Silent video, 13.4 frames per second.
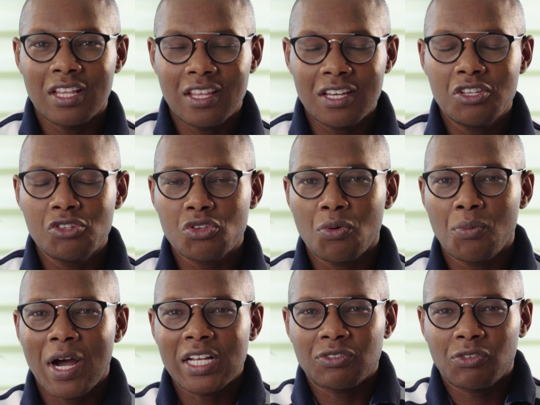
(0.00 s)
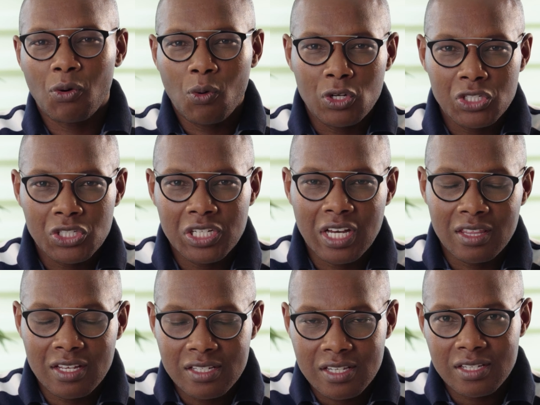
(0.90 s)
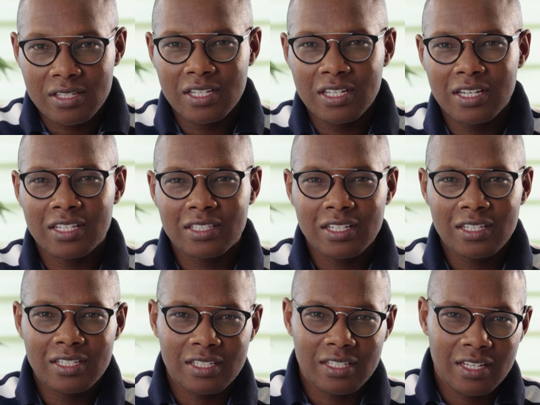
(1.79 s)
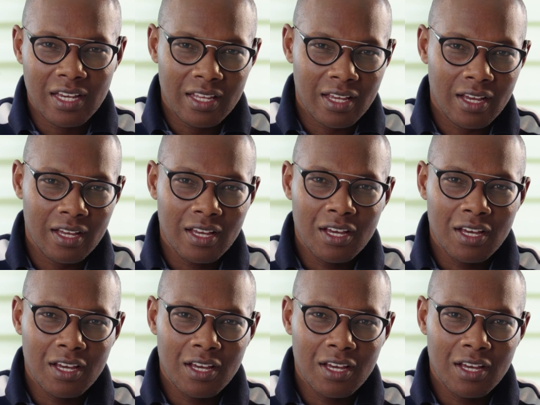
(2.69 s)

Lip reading: Thank you so much for watching, and this is Real Estate in Kenya.